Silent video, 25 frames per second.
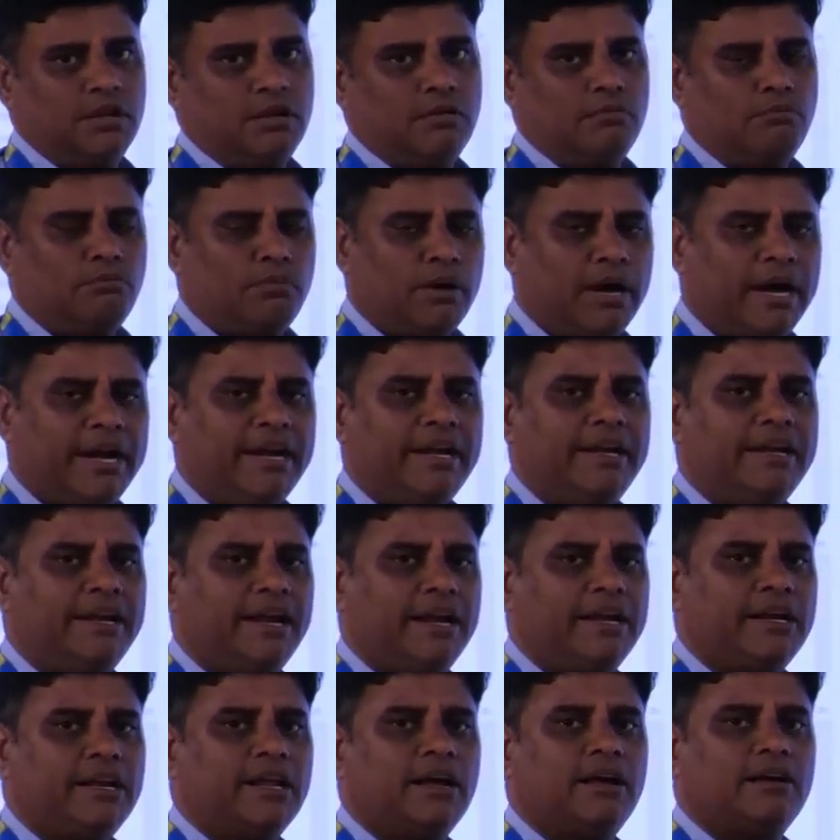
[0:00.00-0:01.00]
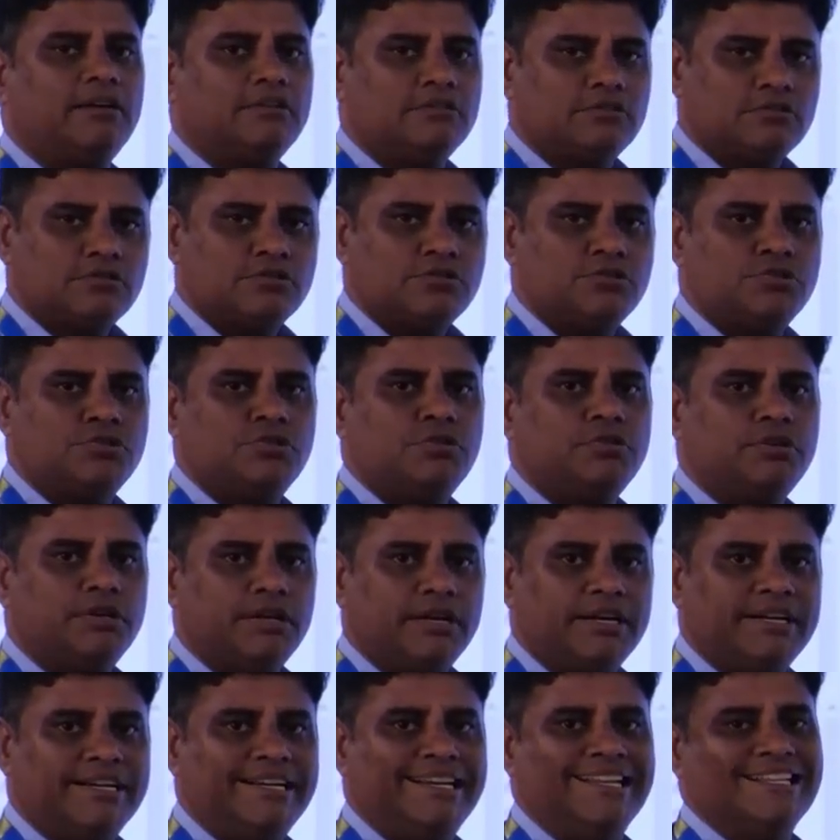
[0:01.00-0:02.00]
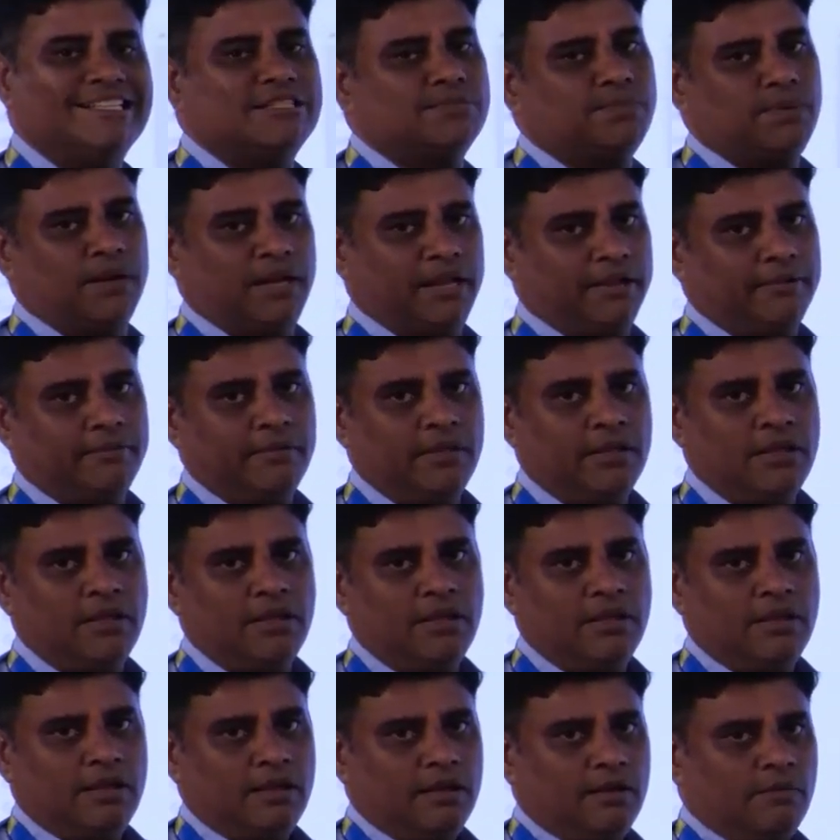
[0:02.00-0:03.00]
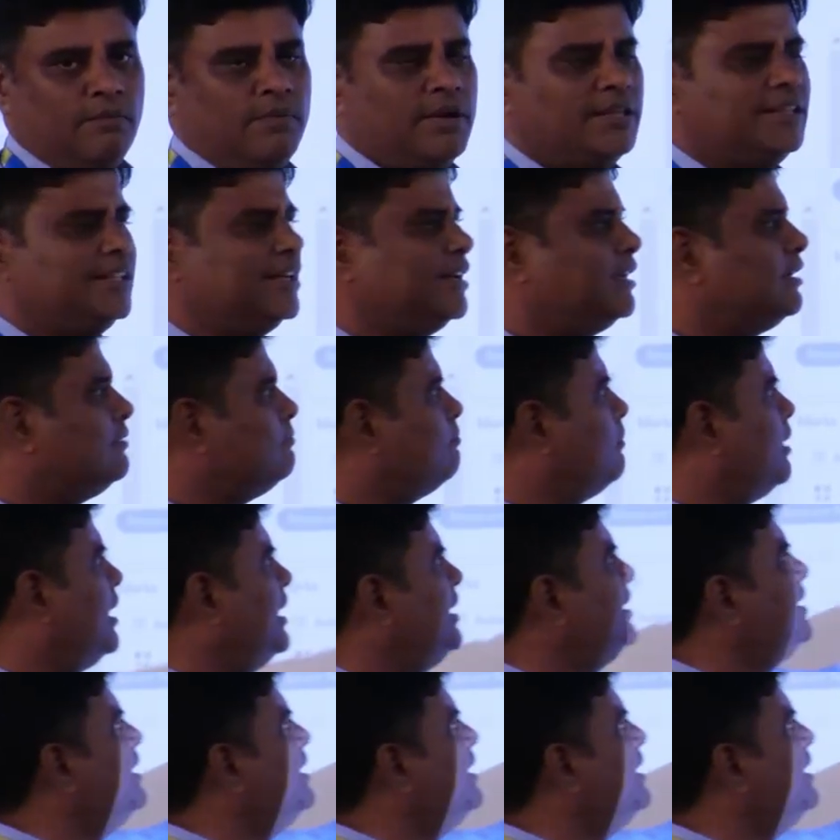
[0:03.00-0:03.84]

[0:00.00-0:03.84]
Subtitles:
my data should display. Whether my